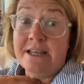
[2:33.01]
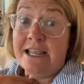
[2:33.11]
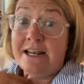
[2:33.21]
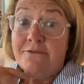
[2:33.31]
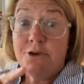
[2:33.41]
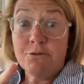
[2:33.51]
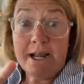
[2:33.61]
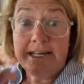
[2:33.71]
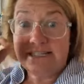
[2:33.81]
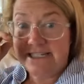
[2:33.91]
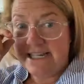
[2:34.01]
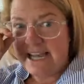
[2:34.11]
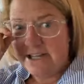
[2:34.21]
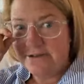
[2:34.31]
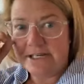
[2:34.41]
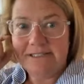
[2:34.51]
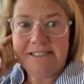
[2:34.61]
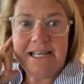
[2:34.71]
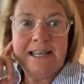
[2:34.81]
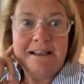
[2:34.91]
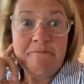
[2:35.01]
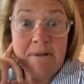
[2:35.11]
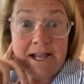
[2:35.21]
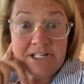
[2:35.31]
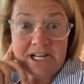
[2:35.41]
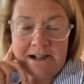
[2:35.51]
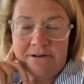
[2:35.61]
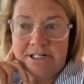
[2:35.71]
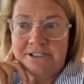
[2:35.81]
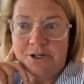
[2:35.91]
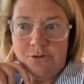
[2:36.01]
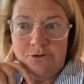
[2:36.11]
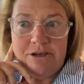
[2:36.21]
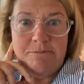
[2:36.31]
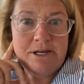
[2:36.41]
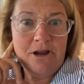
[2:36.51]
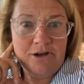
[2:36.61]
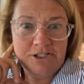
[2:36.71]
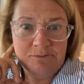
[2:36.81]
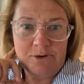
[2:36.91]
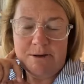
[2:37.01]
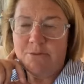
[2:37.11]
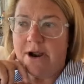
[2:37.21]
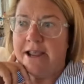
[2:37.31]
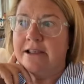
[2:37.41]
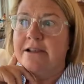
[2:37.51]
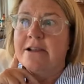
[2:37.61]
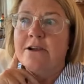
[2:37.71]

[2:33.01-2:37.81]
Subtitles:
And if you write it today, you can say, and my child has only been on spring break